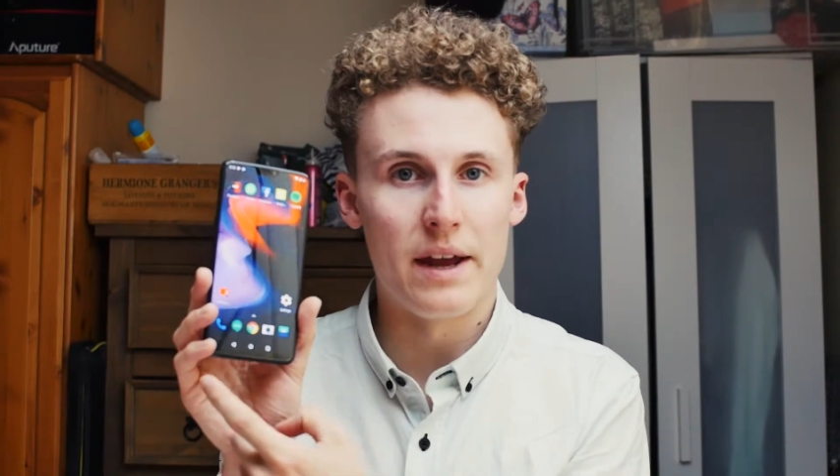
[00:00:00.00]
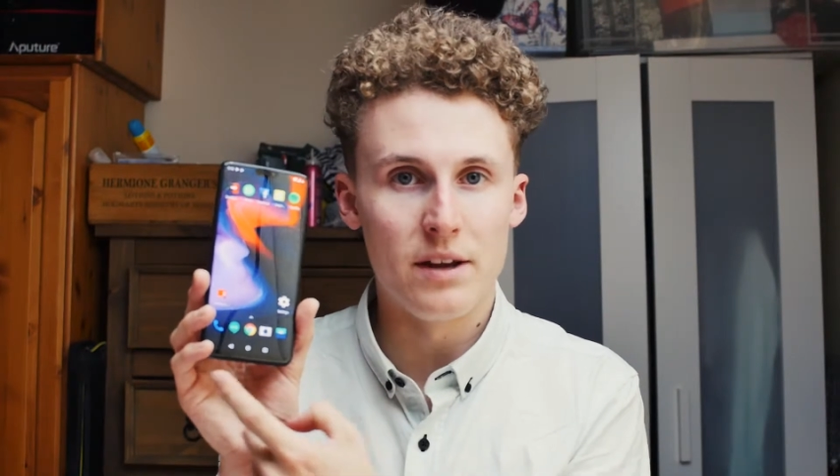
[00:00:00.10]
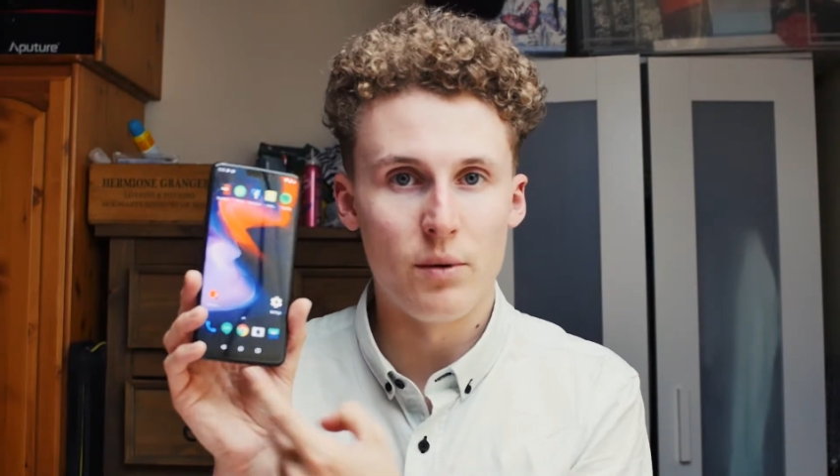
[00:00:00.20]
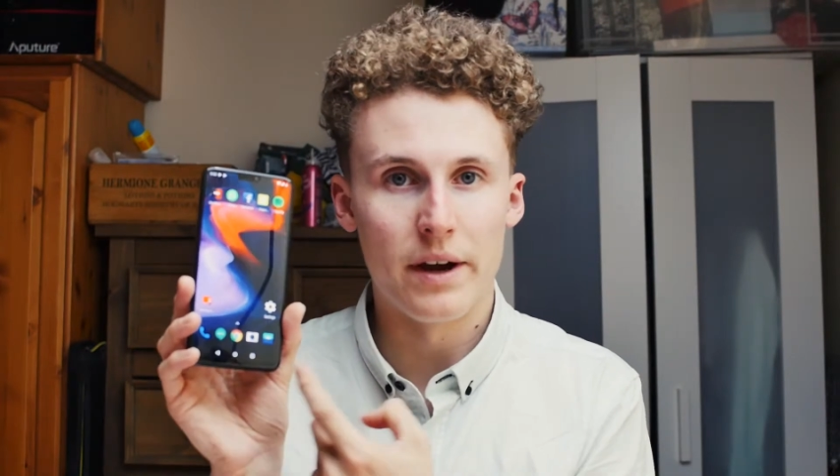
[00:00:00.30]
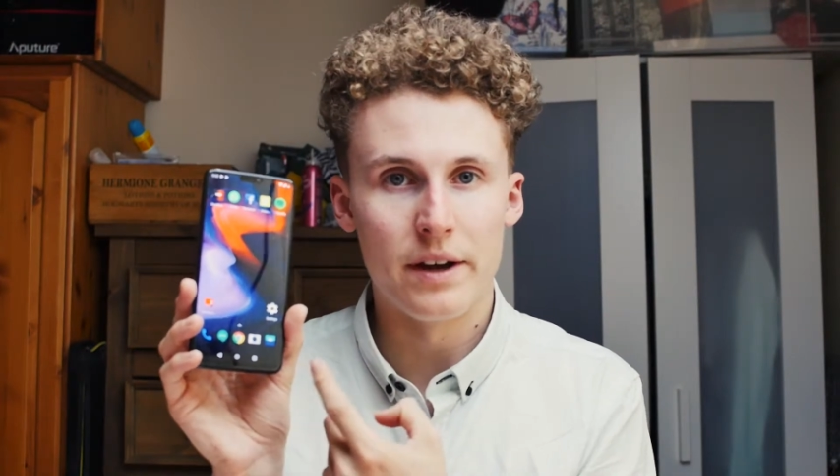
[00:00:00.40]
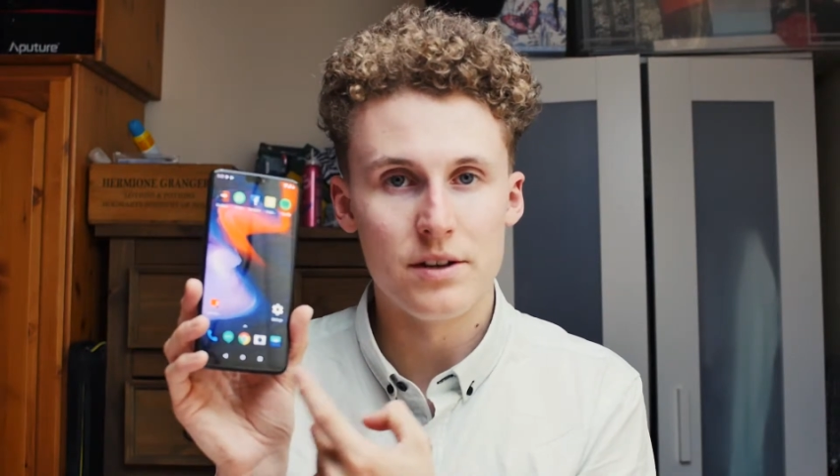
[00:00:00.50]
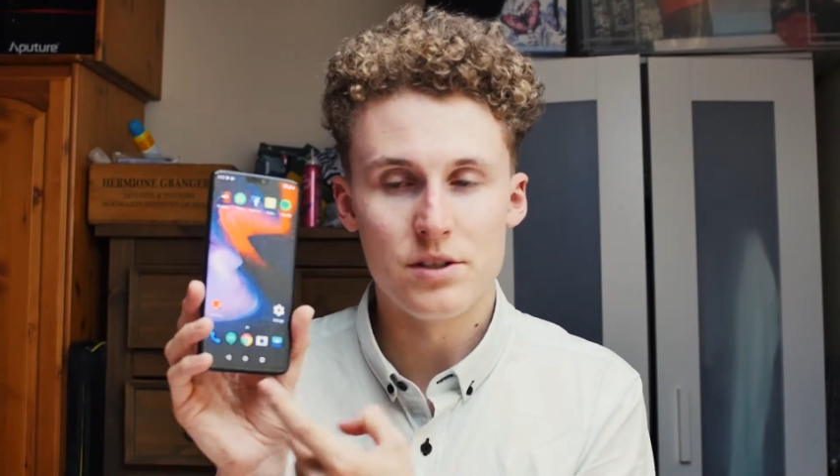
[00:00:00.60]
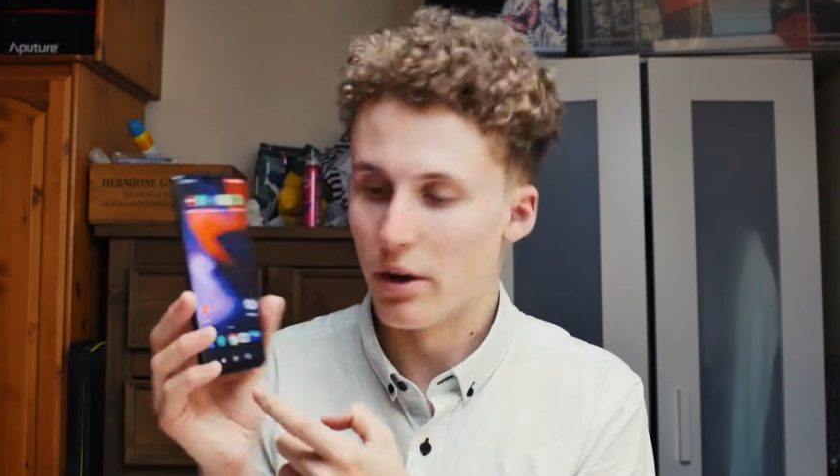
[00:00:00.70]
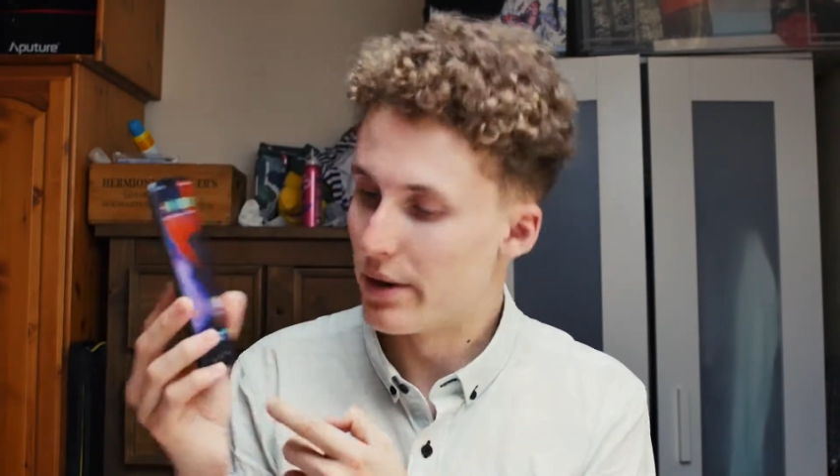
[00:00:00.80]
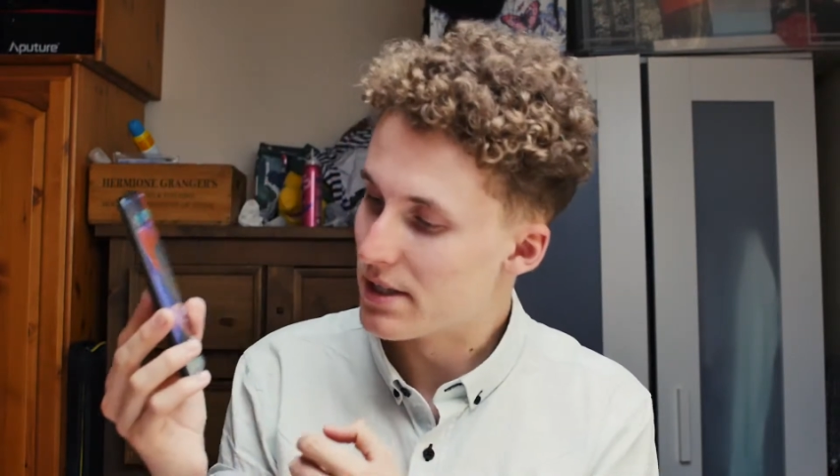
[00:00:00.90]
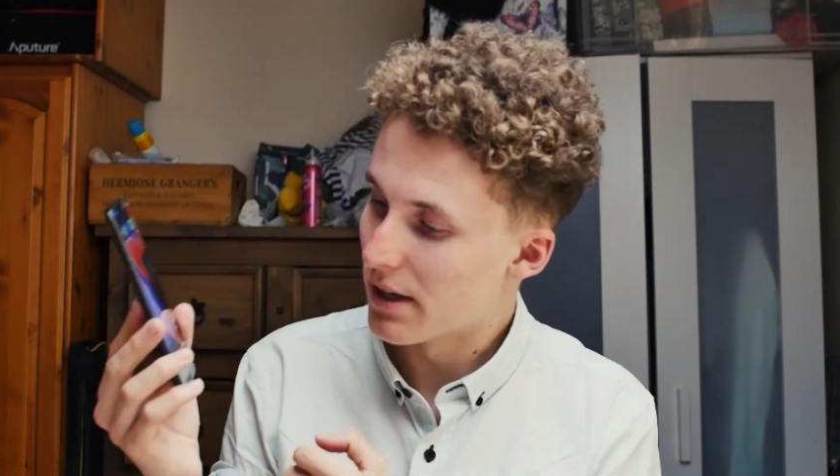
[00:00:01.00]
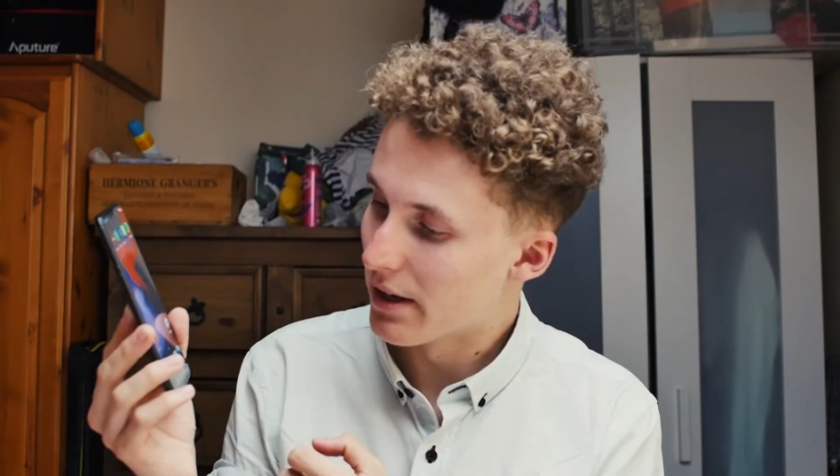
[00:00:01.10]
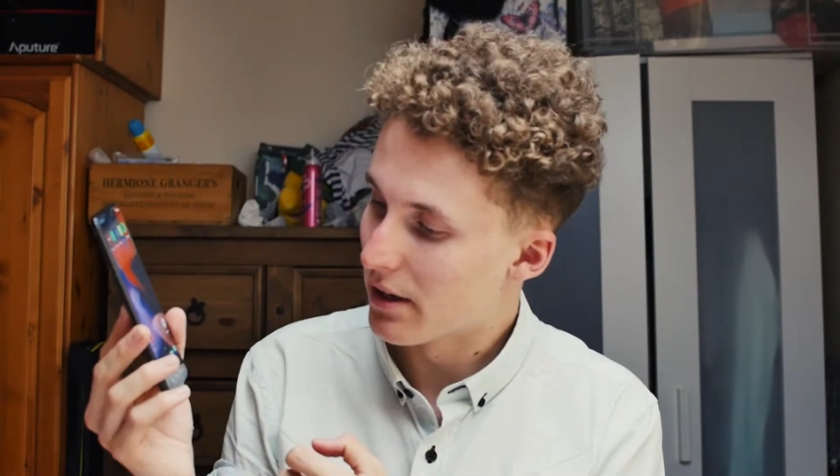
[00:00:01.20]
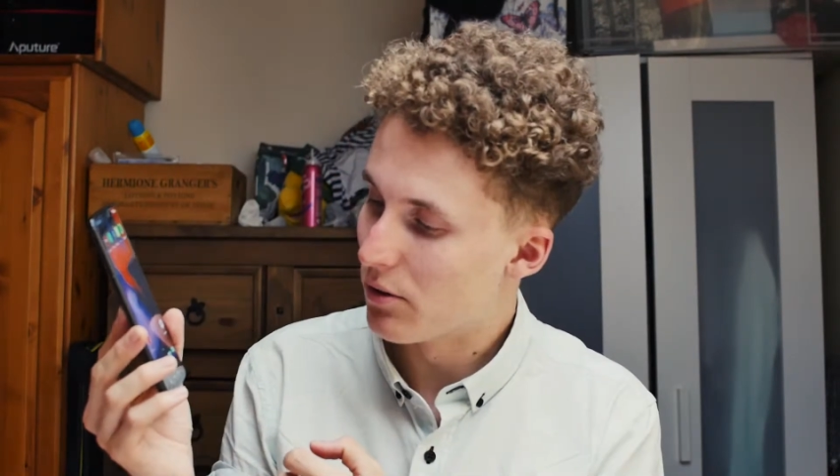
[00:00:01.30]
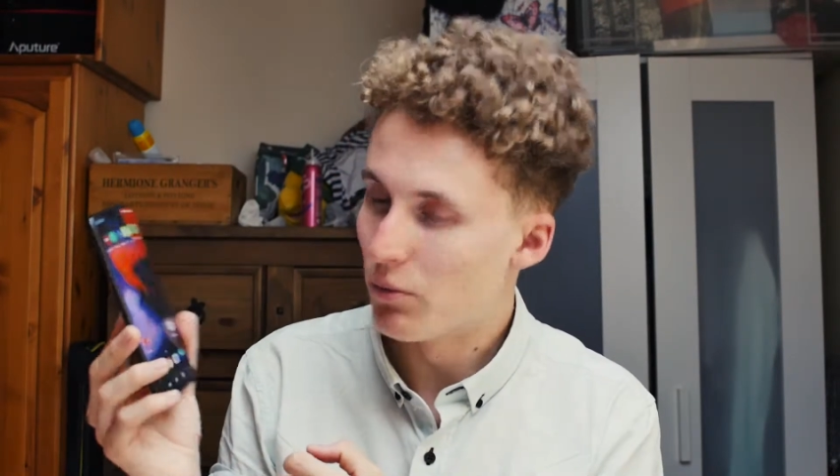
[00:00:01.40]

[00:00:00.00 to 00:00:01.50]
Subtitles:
anyway, so it's like,